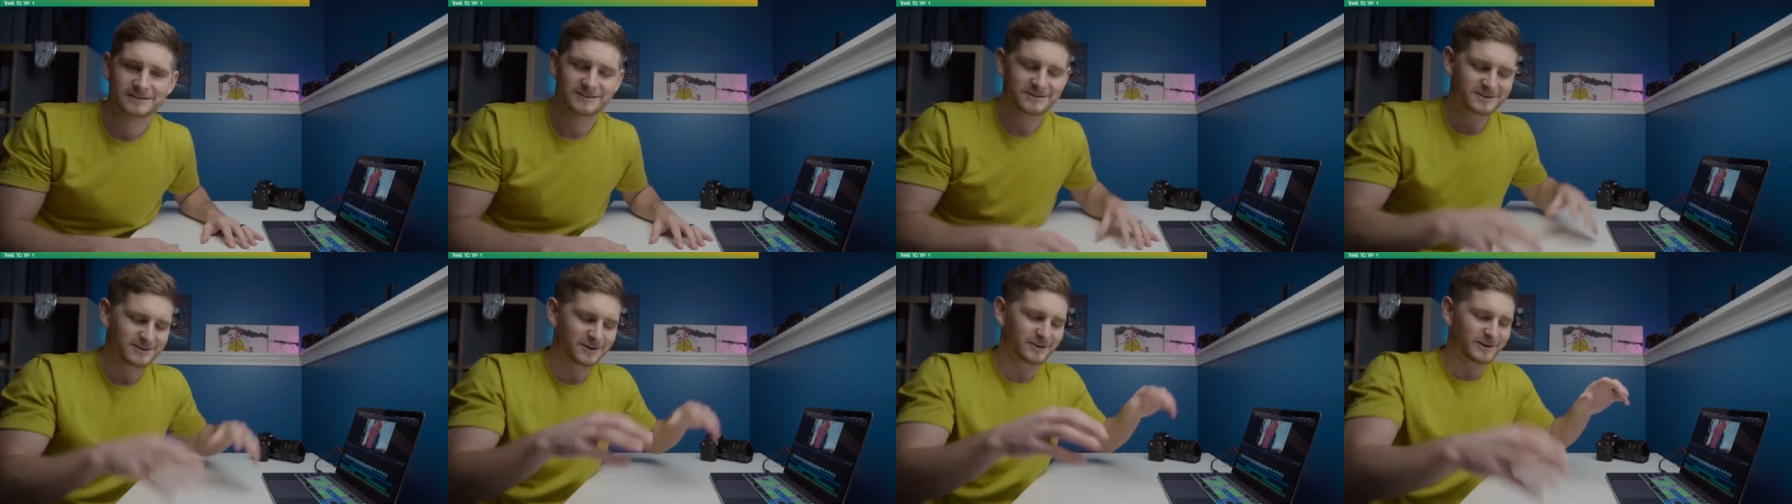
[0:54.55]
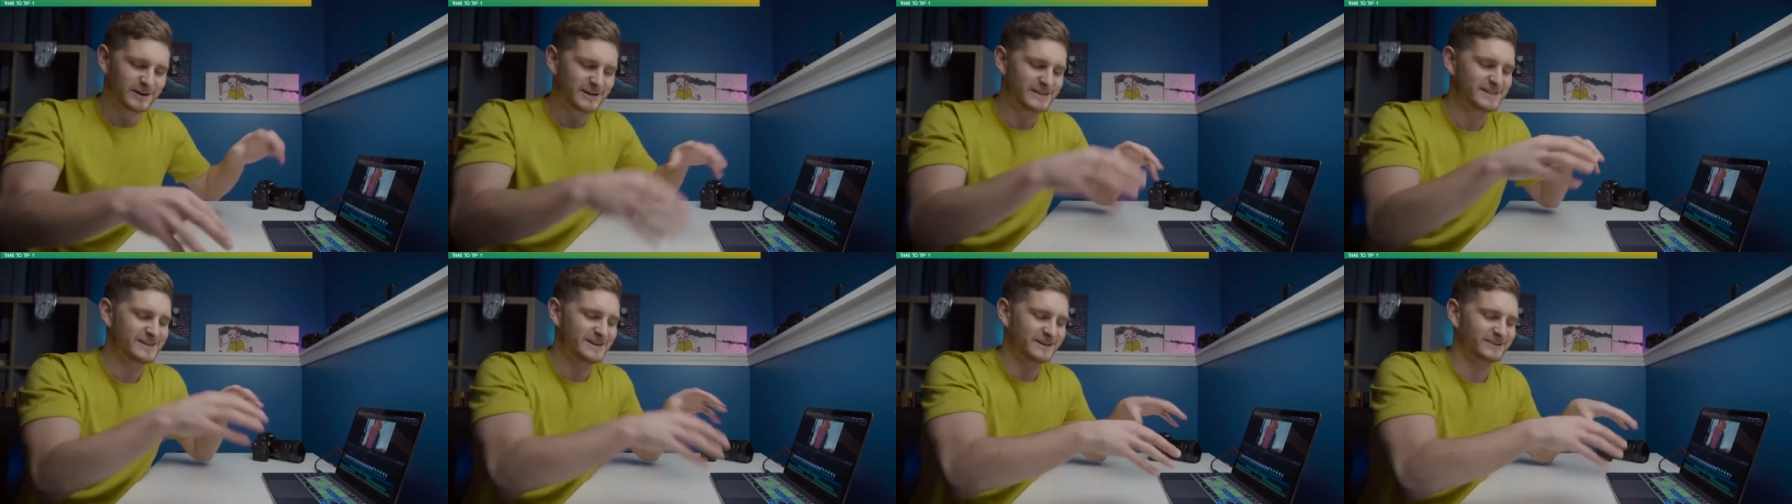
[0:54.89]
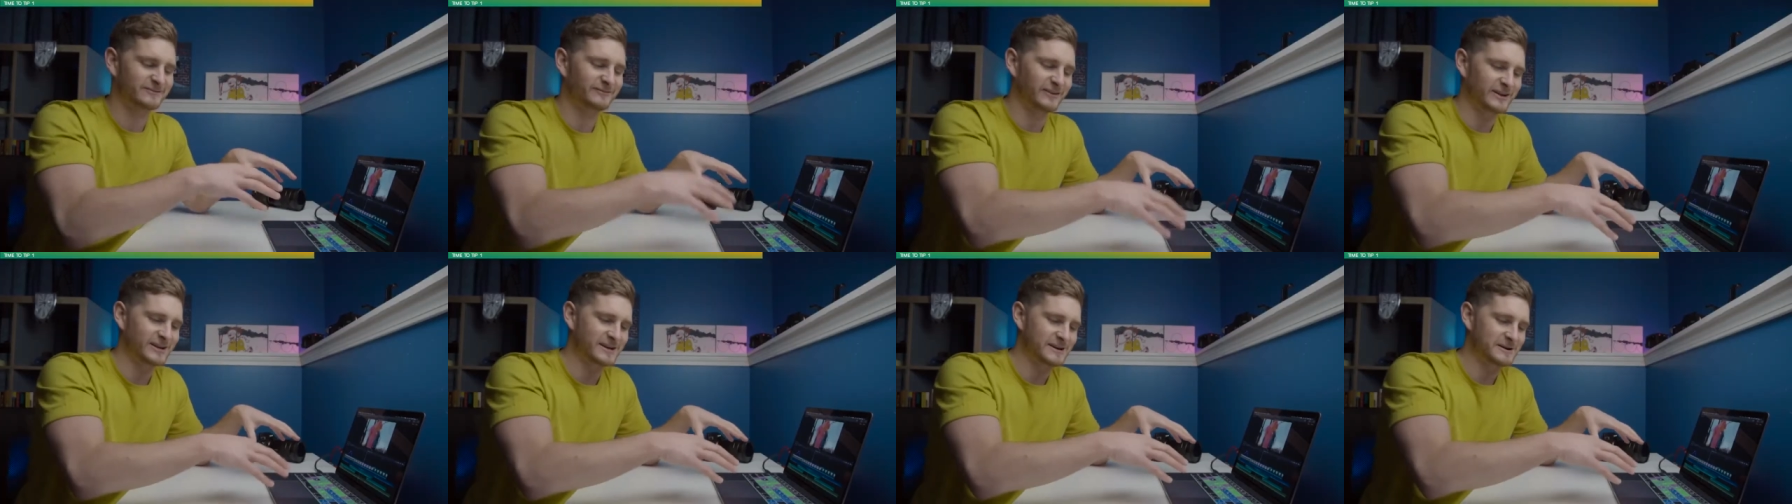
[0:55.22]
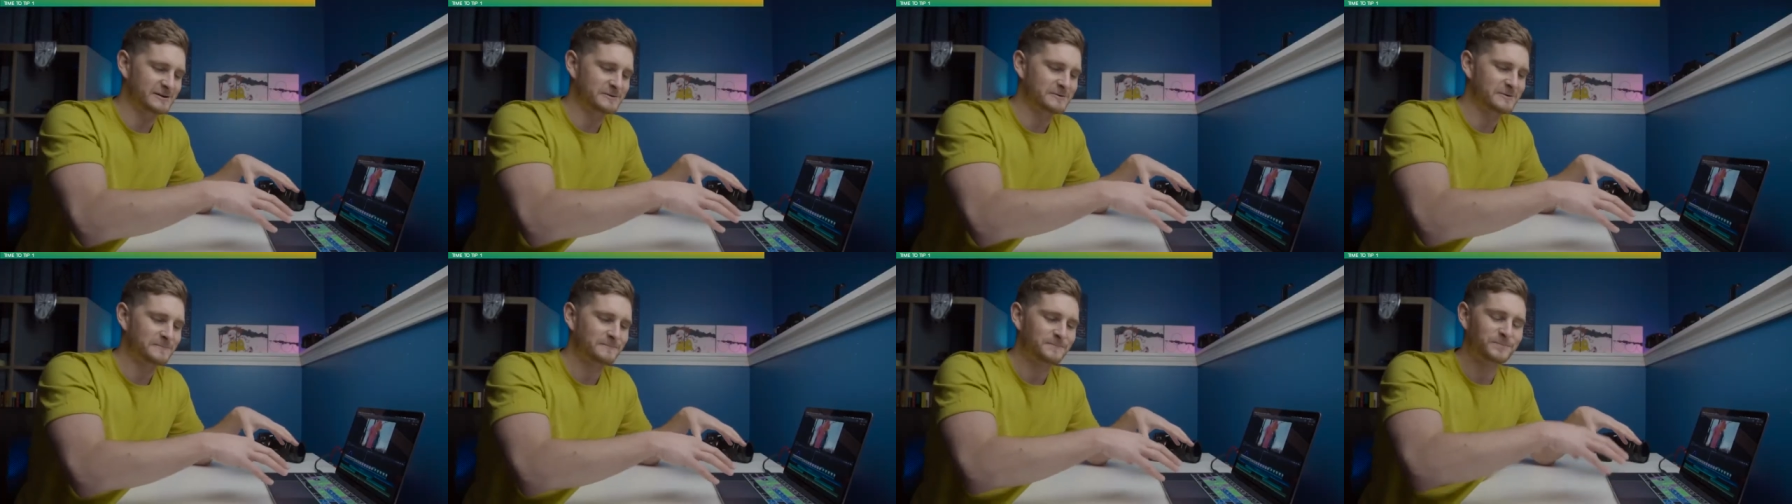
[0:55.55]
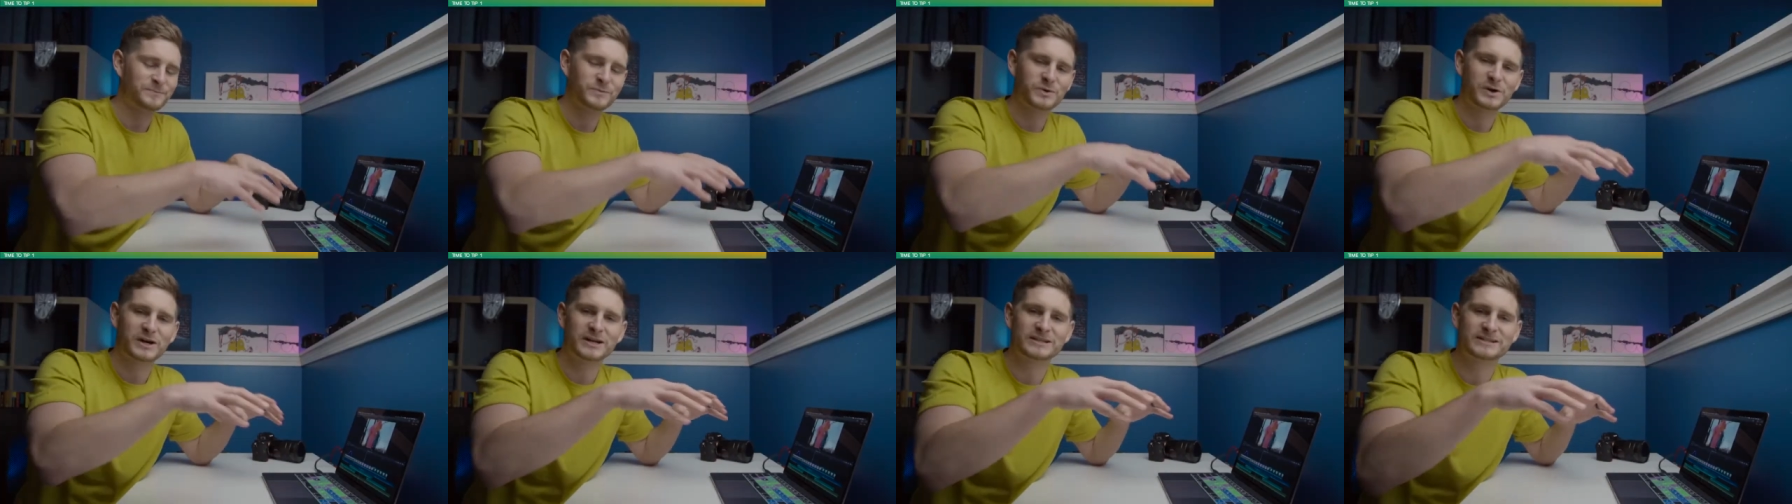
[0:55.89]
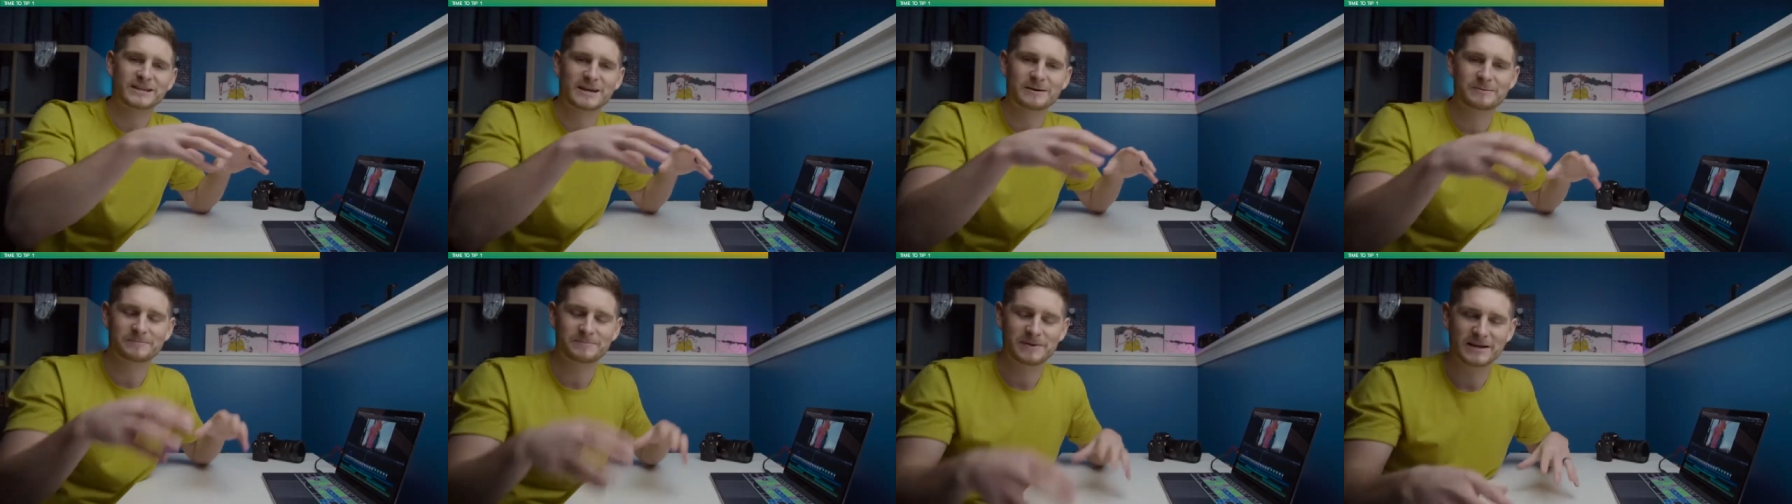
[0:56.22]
So in this video, we're going to take